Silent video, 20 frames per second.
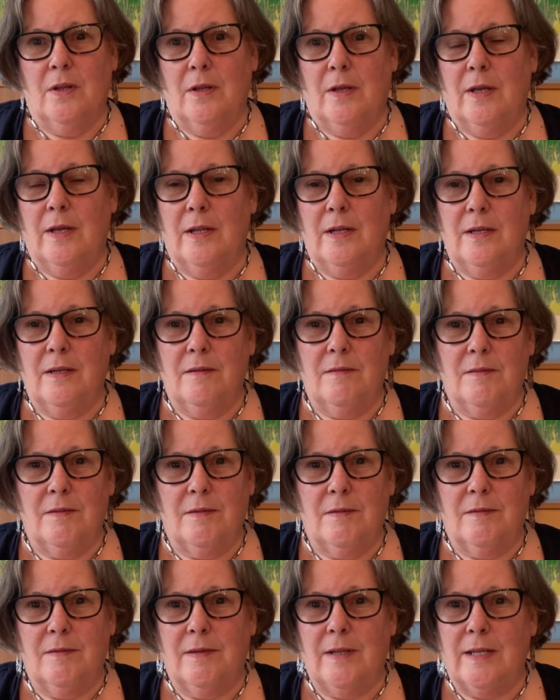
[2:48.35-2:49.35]
and
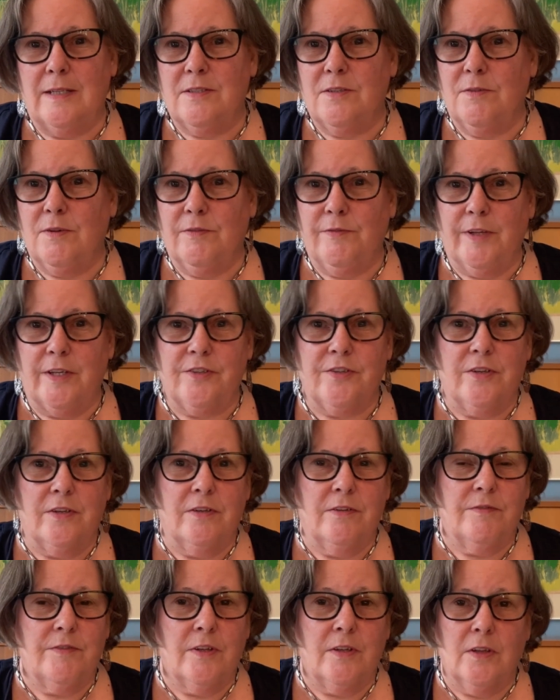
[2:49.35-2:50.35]
that's a reflection
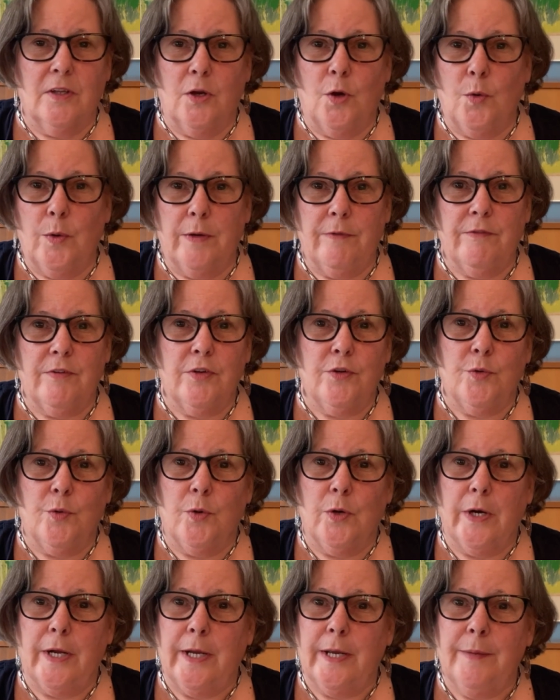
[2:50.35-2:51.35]
of the low
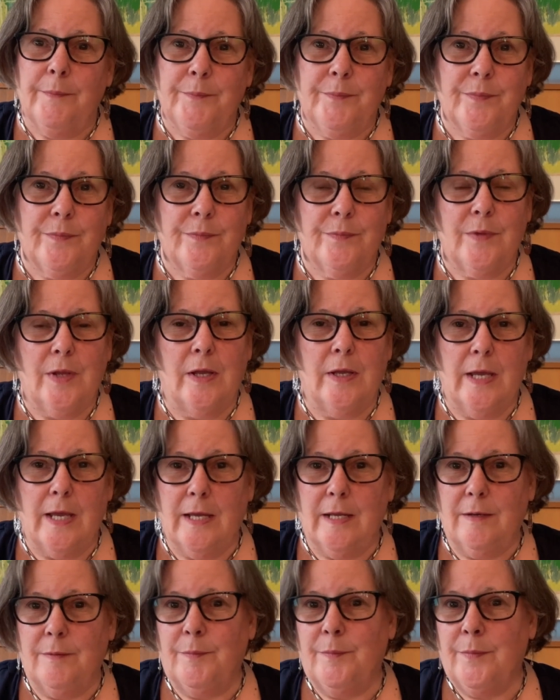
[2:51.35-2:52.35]
inventory
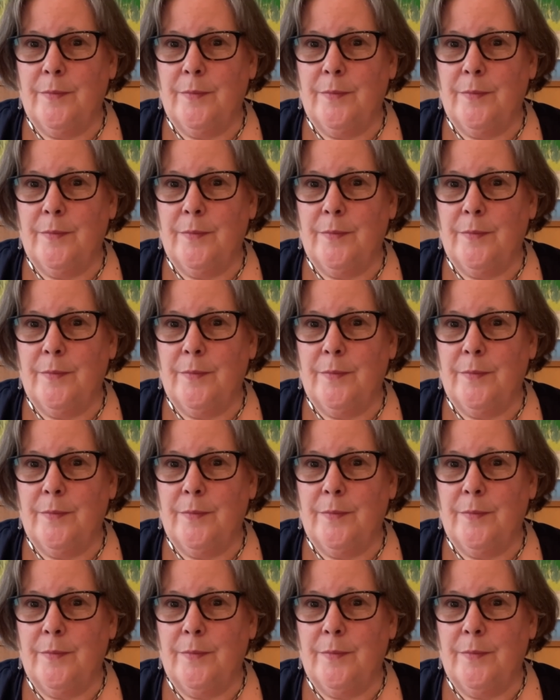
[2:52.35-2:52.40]
again.